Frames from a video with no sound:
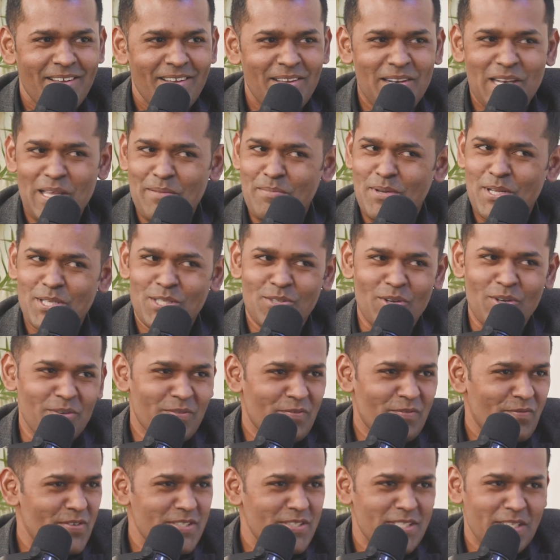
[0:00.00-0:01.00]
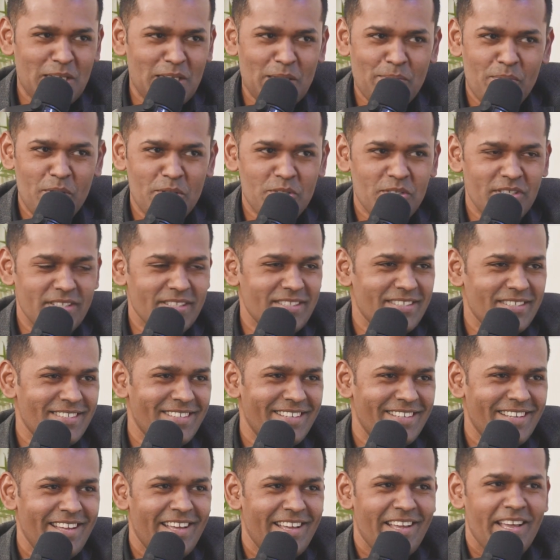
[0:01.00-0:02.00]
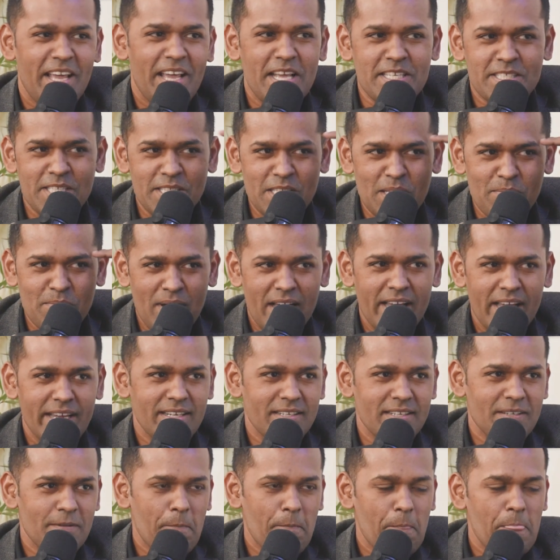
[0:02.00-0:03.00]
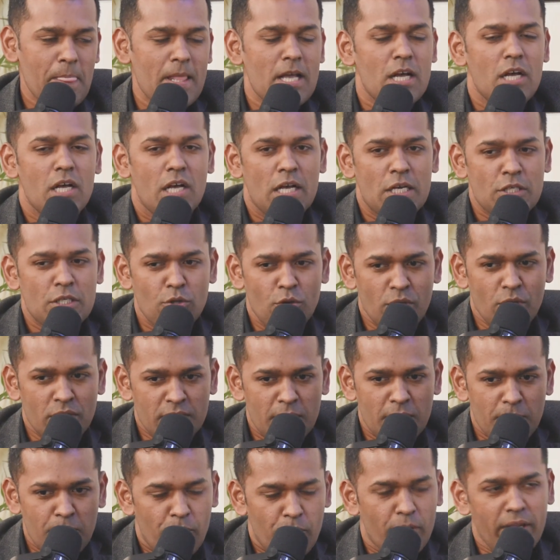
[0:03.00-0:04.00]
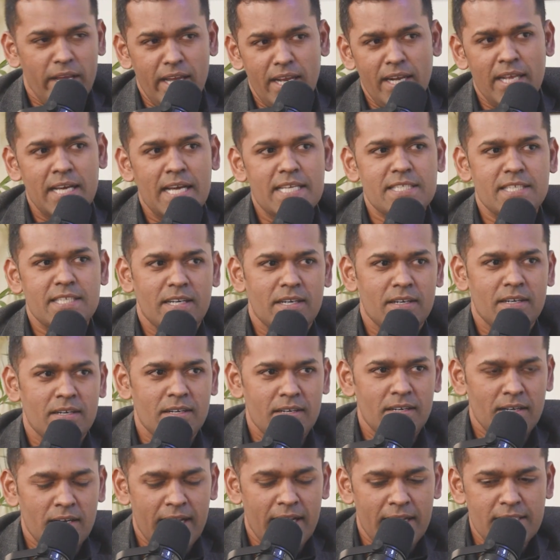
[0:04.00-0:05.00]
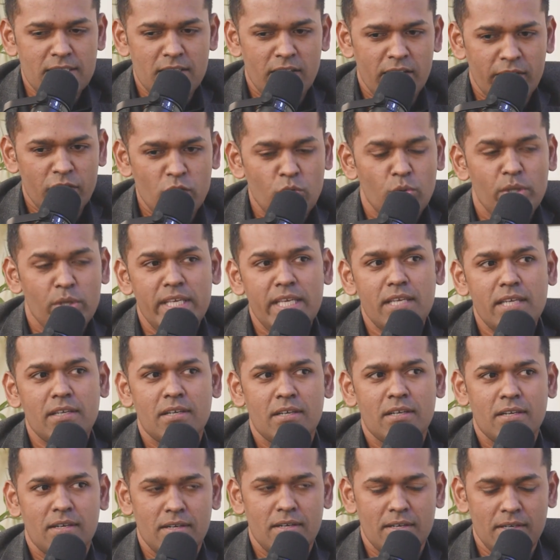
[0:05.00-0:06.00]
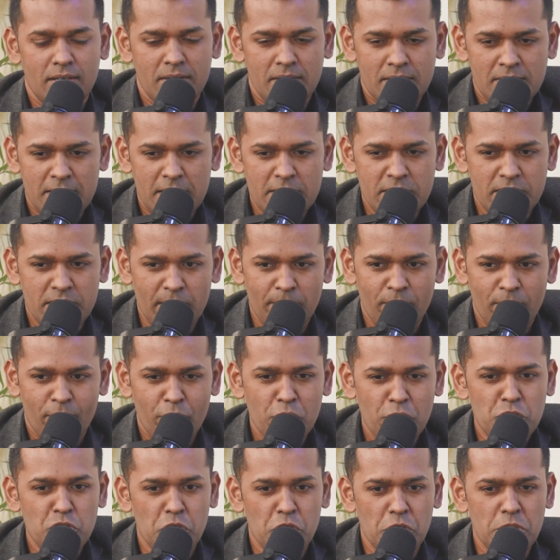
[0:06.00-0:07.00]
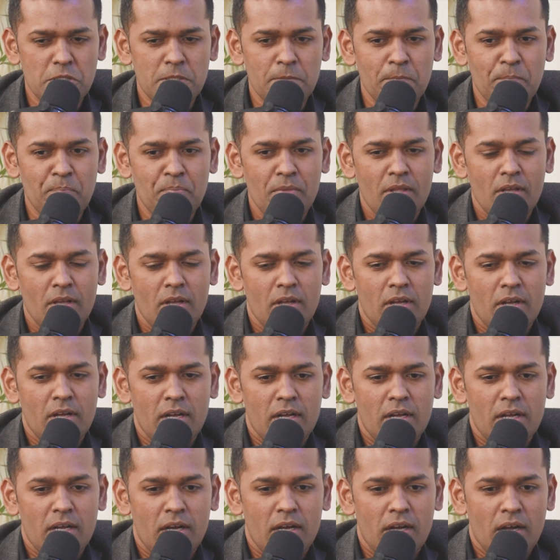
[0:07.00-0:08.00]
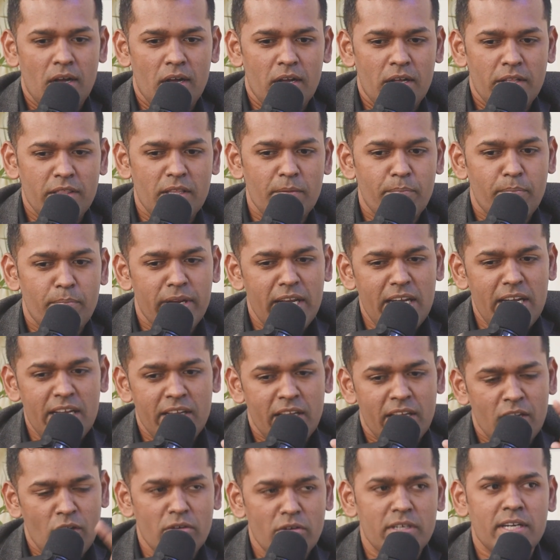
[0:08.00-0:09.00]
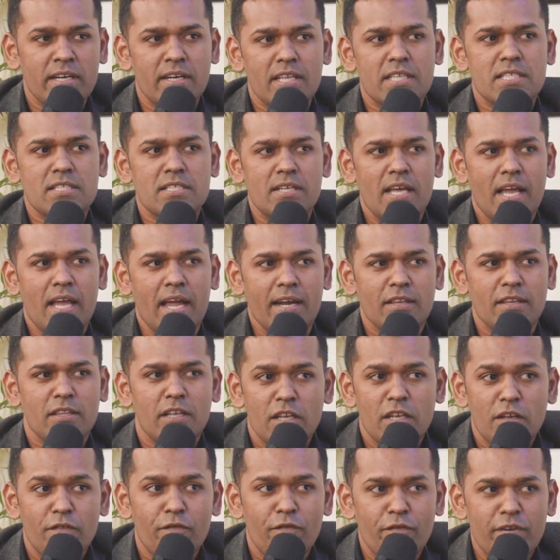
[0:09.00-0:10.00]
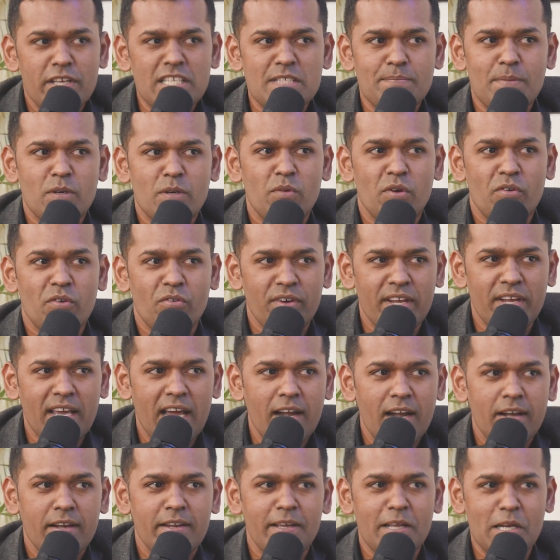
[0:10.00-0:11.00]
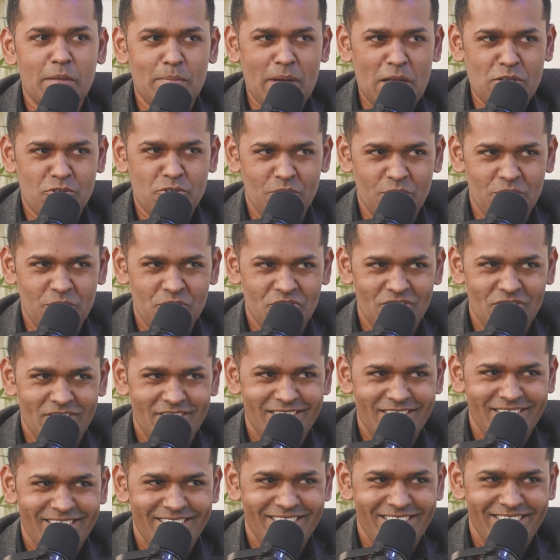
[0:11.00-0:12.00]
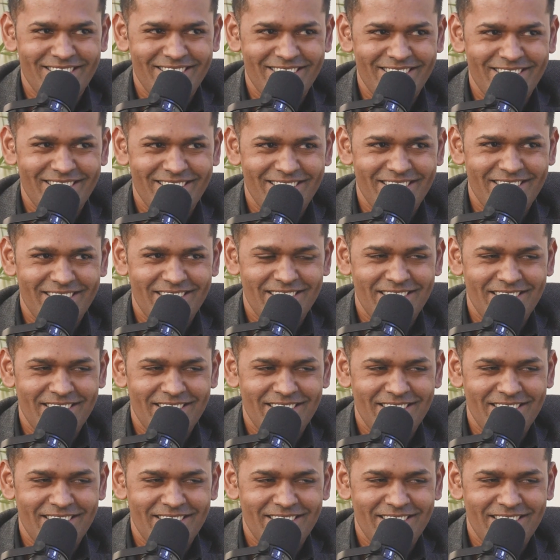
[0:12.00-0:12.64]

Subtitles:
Lemon is not physically present. It's in the mind. So the brain has a unique system, which is the brain cannot understand the difference between reality and imagination.